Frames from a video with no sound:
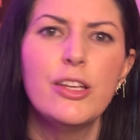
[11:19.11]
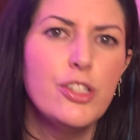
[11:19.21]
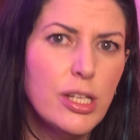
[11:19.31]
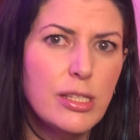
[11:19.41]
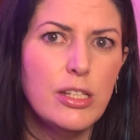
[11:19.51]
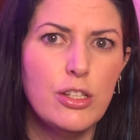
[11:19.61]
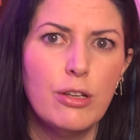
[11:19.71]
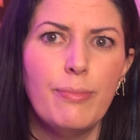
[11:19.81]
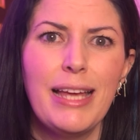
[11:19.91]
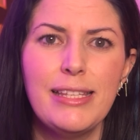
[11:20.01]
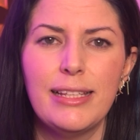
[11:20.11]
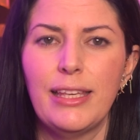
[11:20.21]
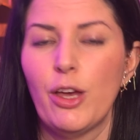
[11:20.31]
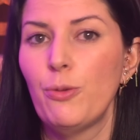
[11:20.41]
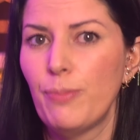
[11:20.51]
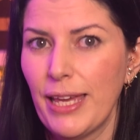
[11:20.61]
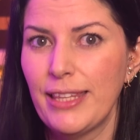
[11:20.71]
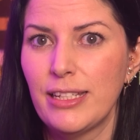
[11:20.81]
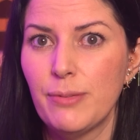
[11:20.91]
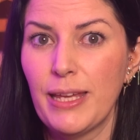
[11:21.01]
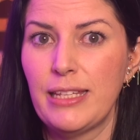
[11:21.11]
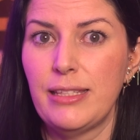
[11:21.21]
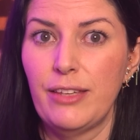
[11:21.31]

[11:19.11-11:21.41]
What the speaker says: just to dogmatically obey the dependency